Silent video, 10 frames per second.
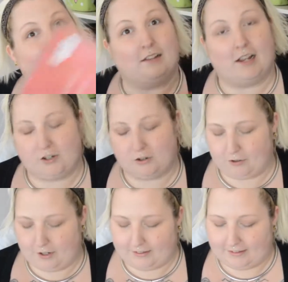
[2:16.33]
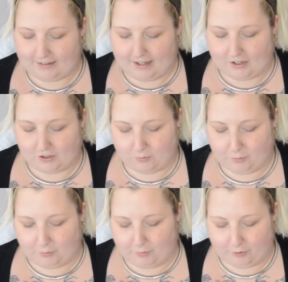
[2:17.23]
I showed you guys a sketch
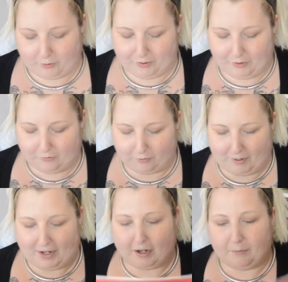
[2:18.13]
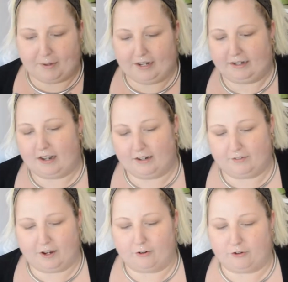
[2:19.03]
when we were going over makeup and kind of
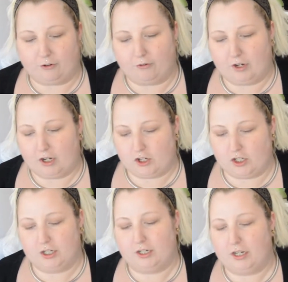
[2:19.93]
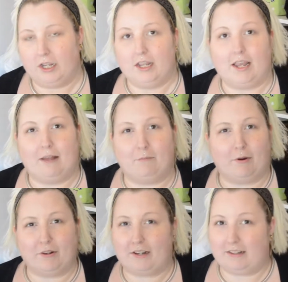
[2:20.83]
character creation and where
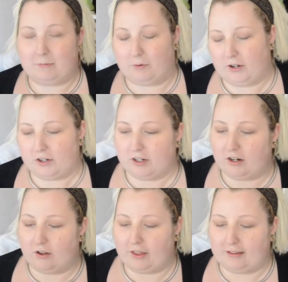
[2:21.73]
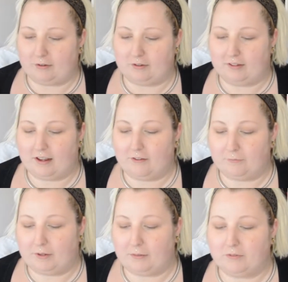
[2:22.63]
to get inspiration and all that sort of stuff,
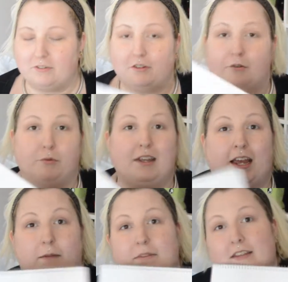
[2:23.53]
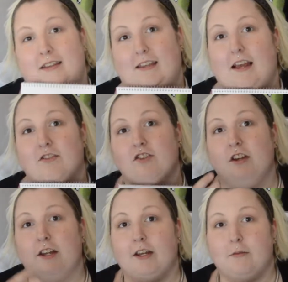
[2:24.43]
but I'm just going to recap this sketch
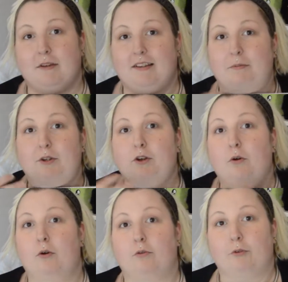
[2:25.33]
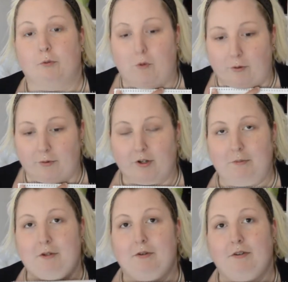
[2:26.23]
because I'm going to go over what we're going to
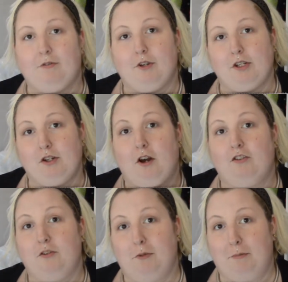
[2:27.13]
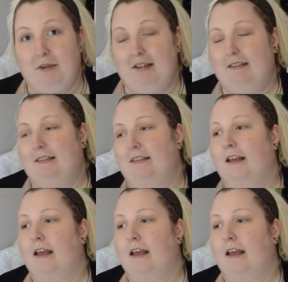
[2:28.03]
be doing for each costuming piece.